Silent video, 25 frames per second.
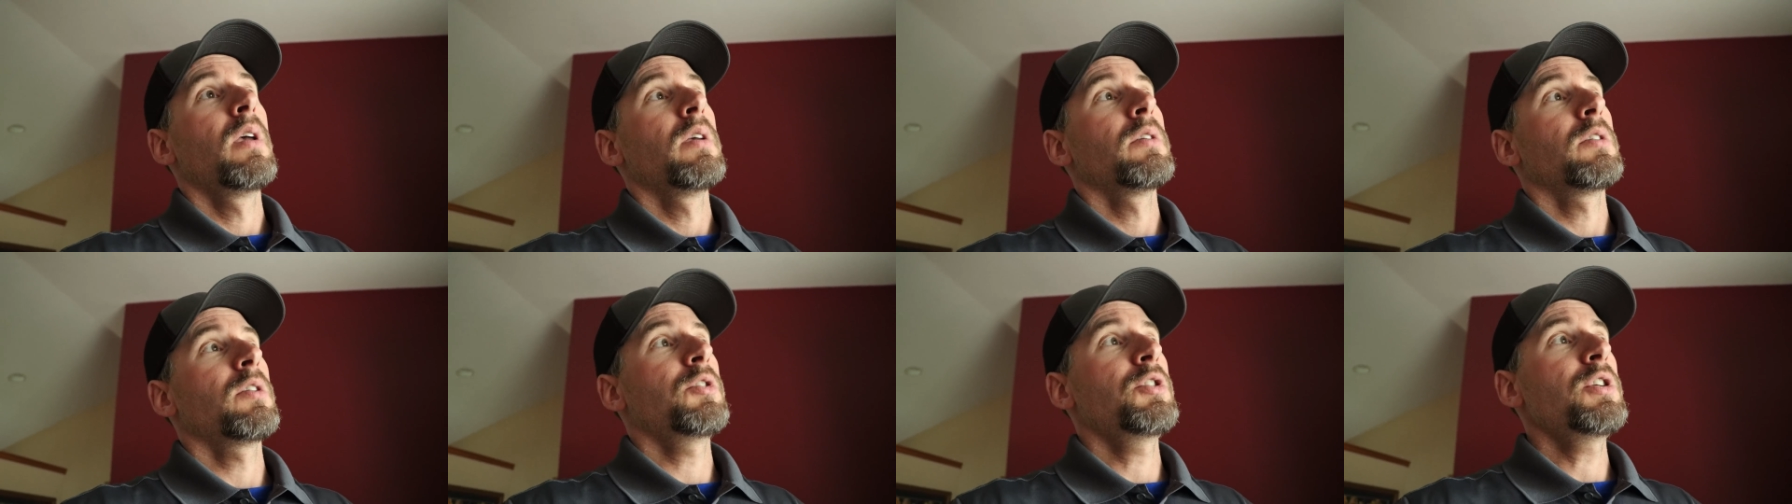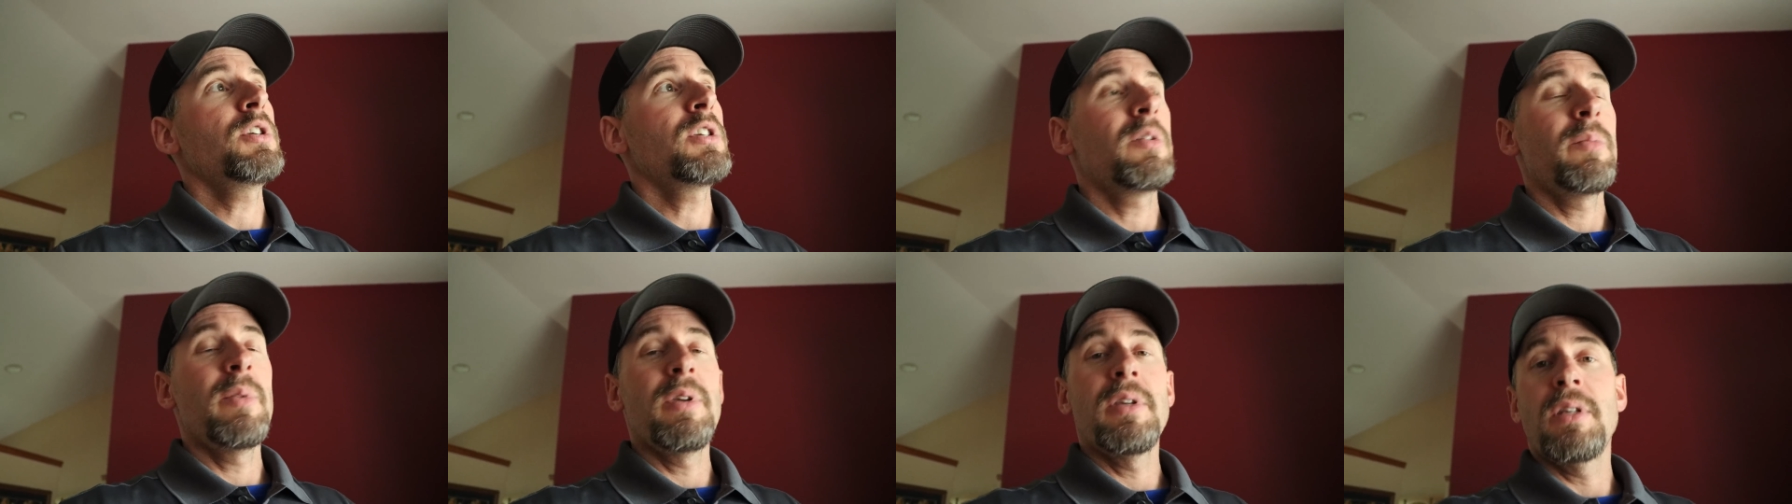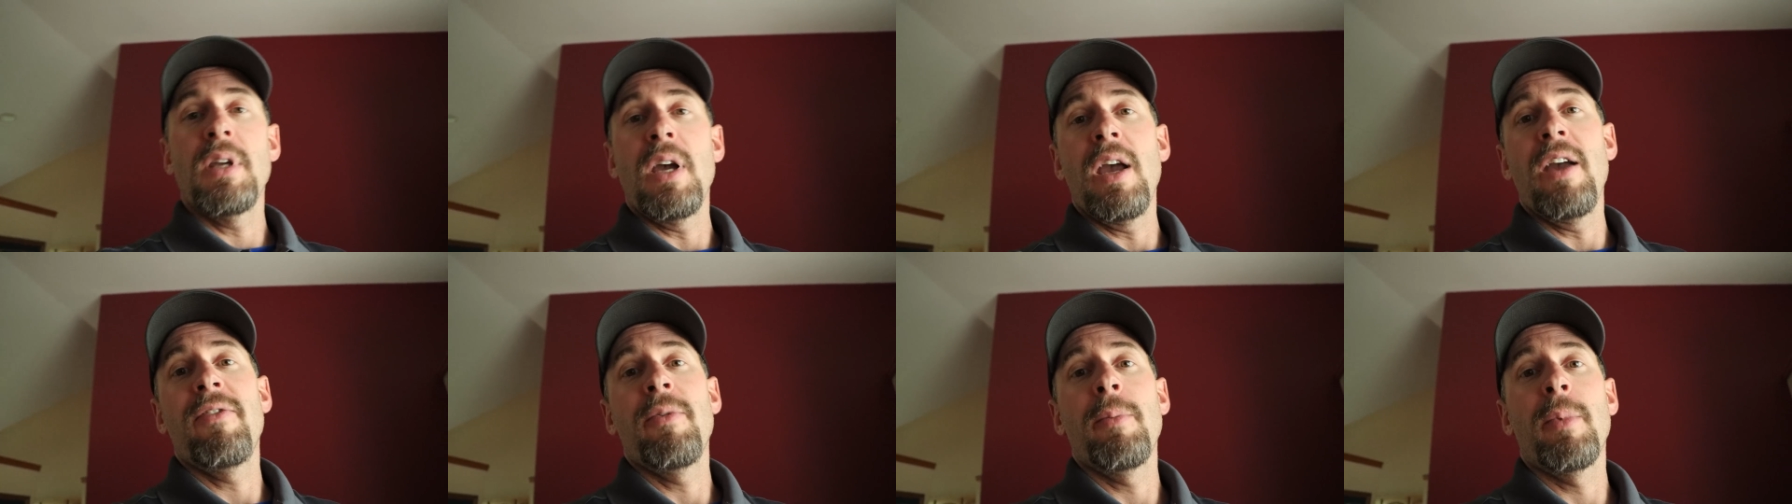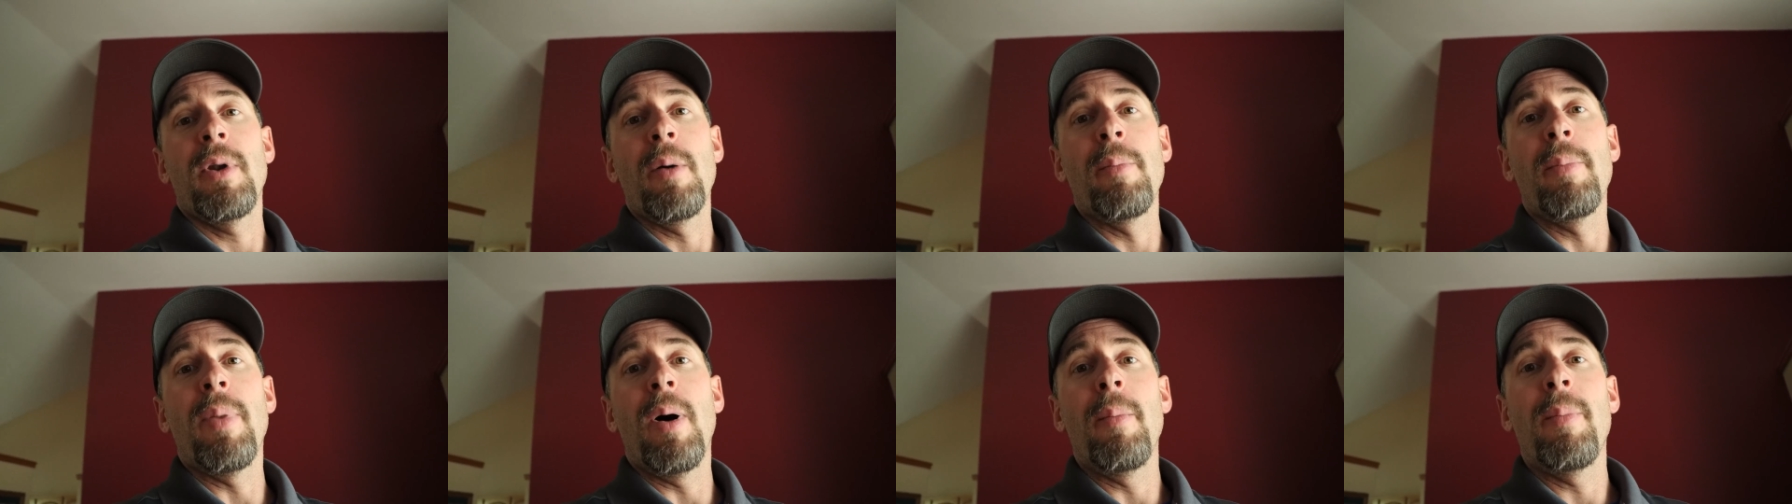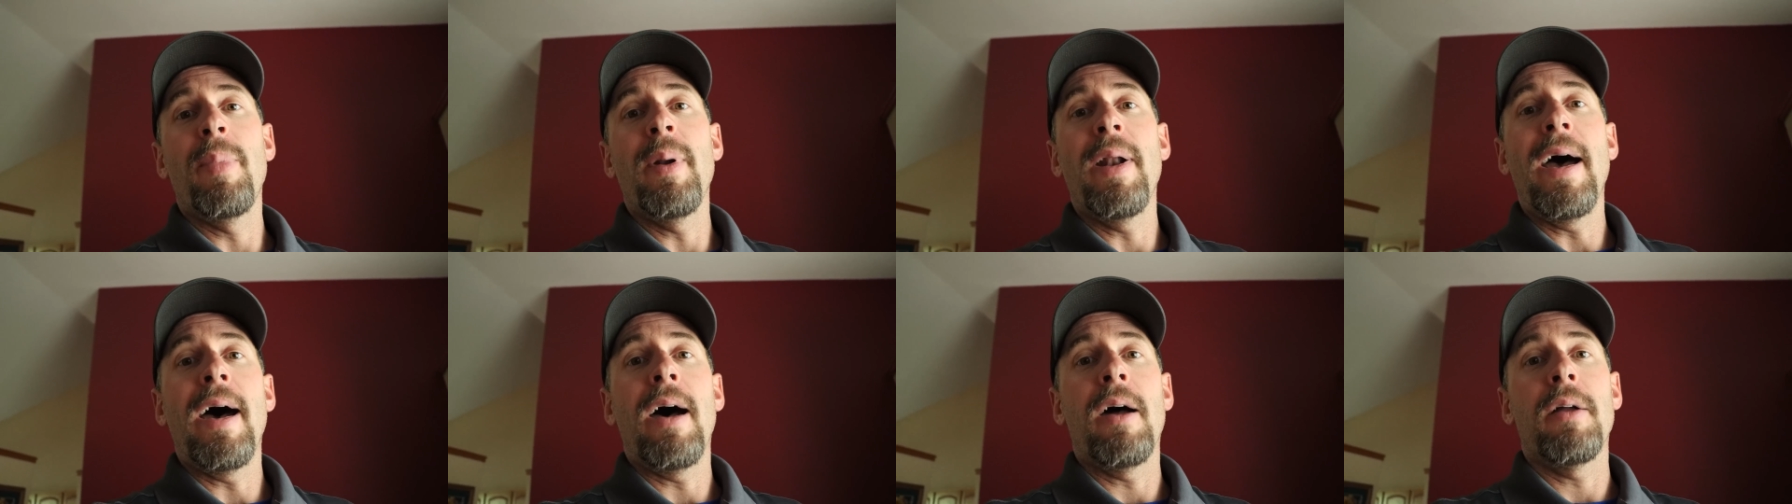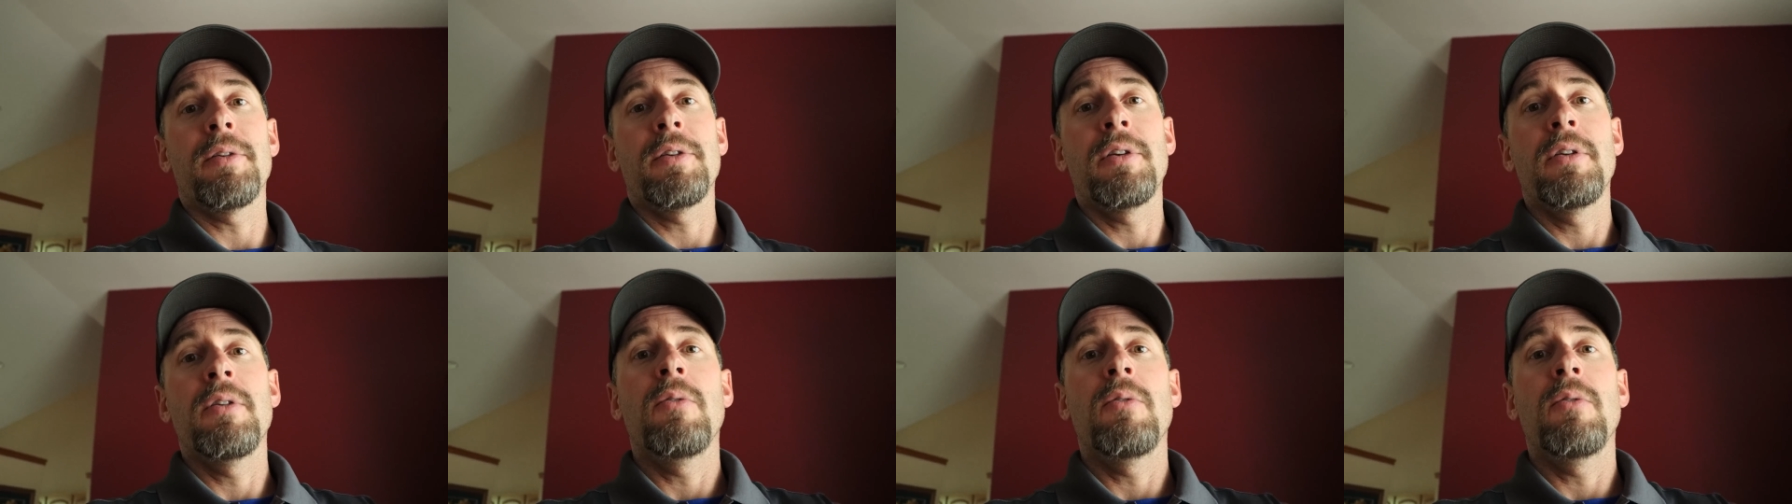So just to be safe, I'm gonna bump it out